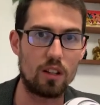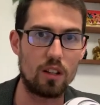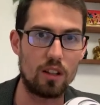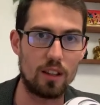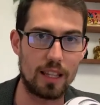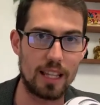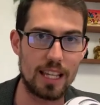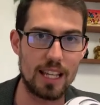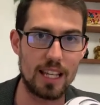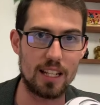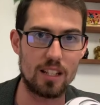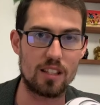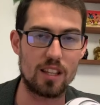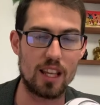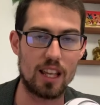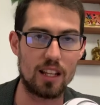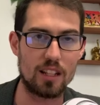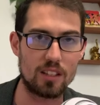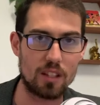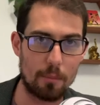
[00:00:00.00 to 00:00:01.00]
leads
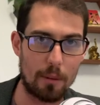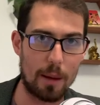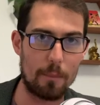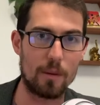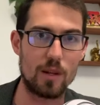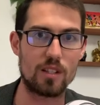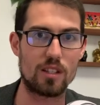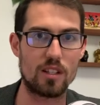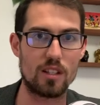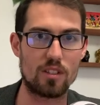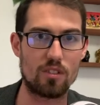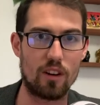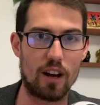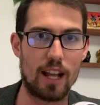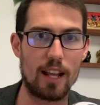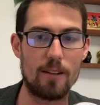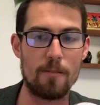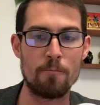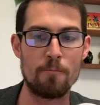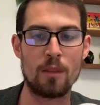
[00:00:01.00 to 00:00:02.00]
into my business, right?